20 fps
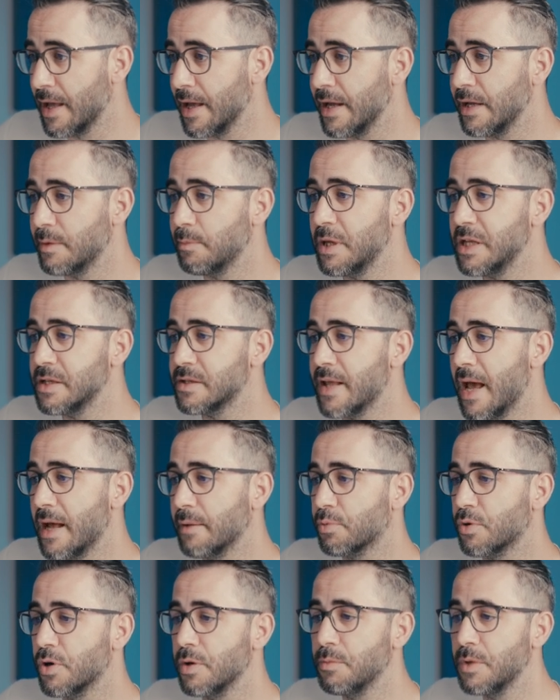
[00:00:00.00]
it means
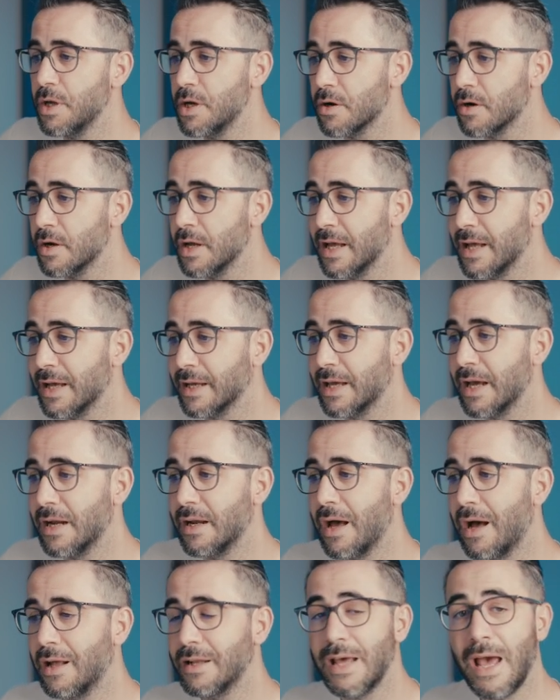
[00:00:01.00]
that Premiere
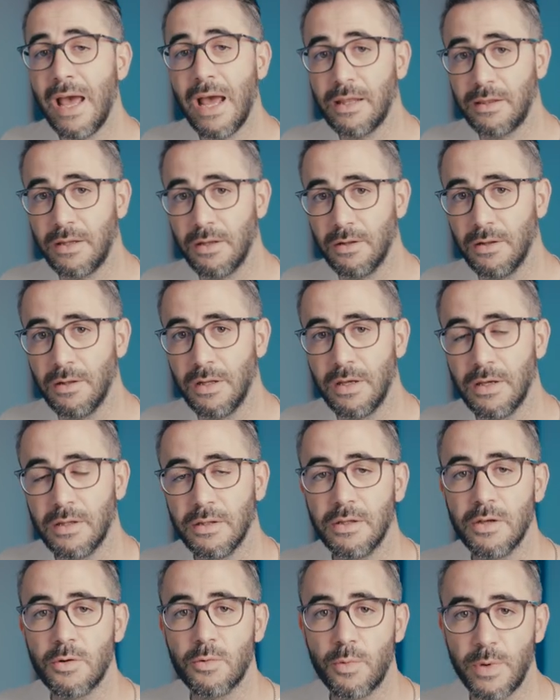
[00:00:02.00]
cannot handle
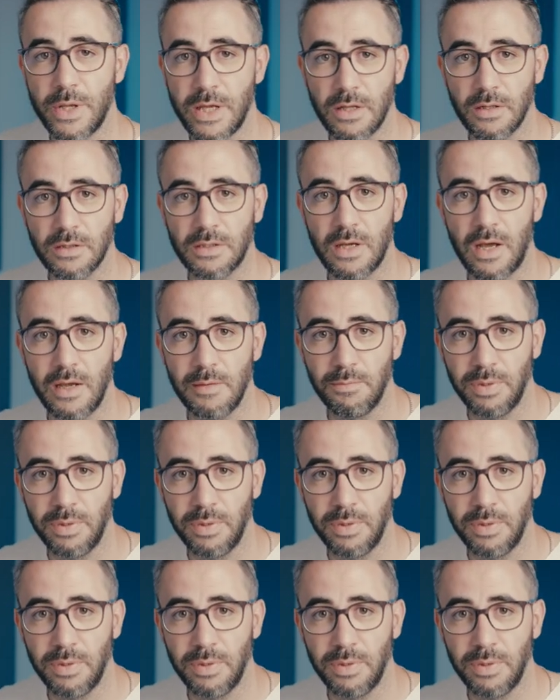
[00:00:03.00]
the real-time